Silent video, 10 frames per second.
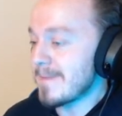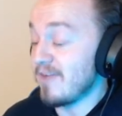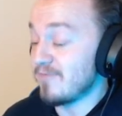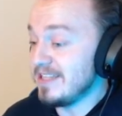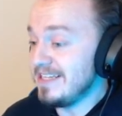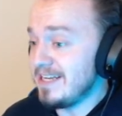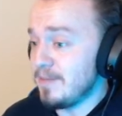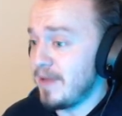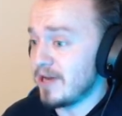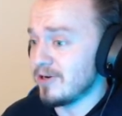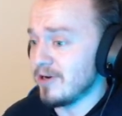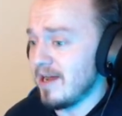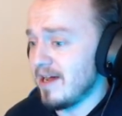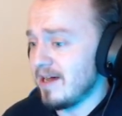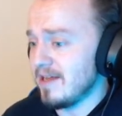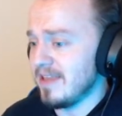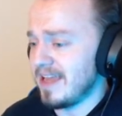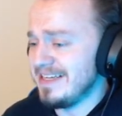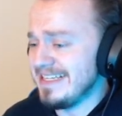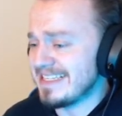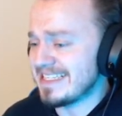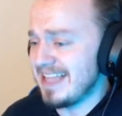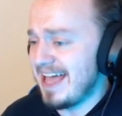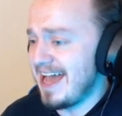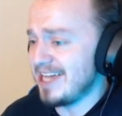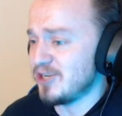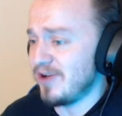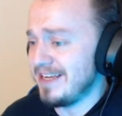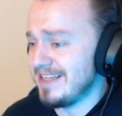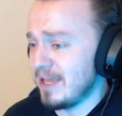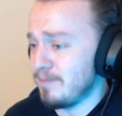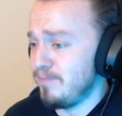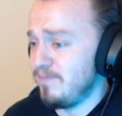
I really need a better, like, I need Slash, or I need, like,